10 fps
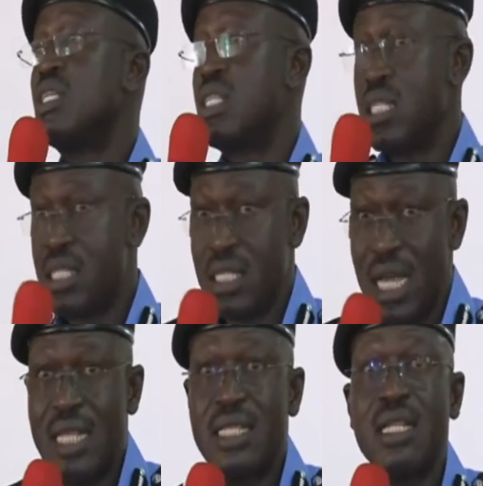
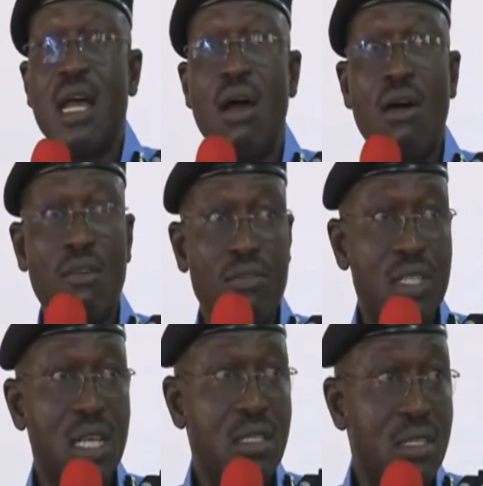sensitizing our
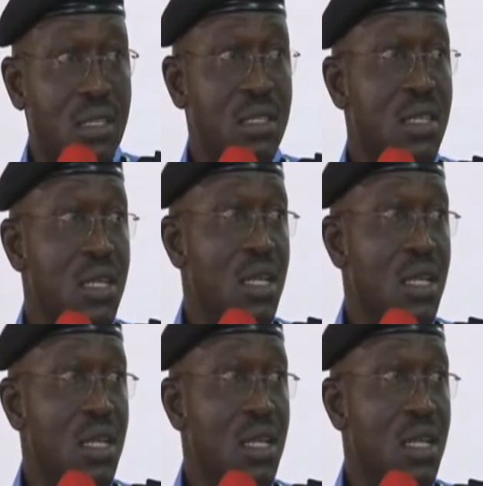officers,